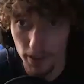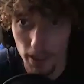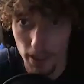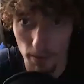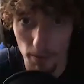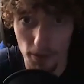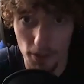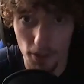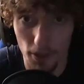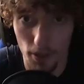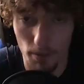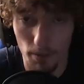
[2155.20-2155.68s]

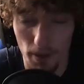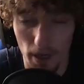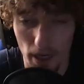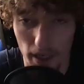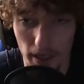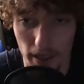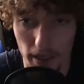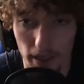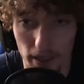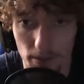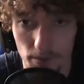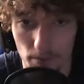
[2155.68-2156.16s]
episode of
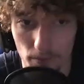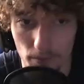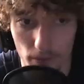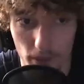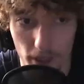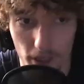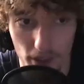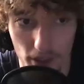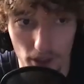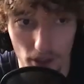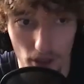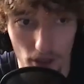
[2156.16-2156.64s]
Podcast
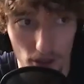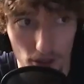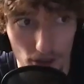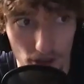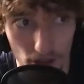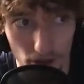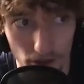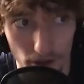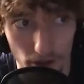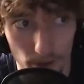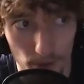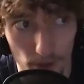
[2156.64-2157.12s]
Minute Talk
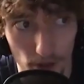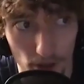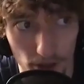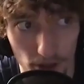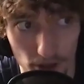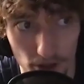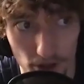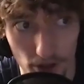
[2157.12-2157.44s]
Show is brought to